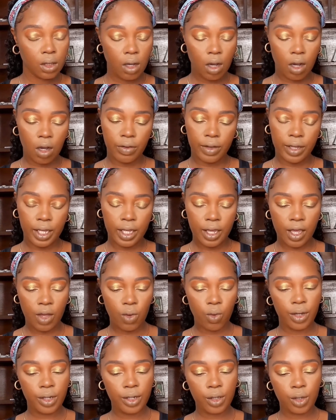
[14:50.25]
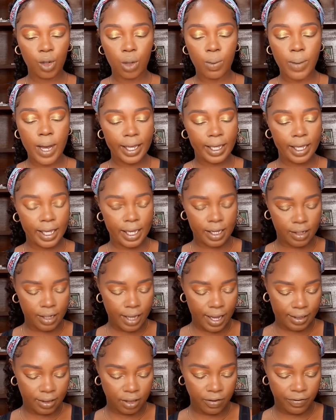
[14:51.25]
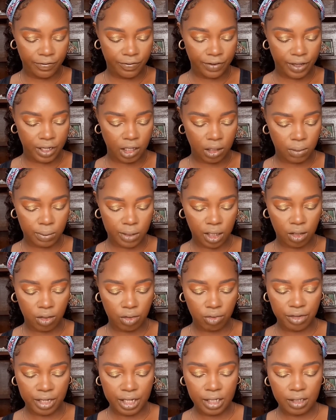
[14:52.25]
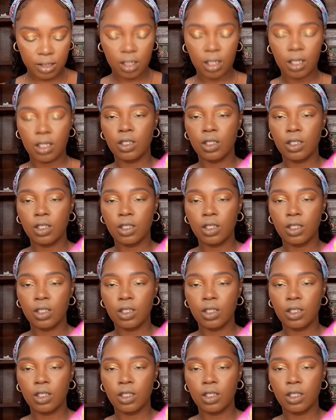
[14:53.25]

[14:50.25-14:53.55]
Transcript: Alright, I want to go back in and define my crease.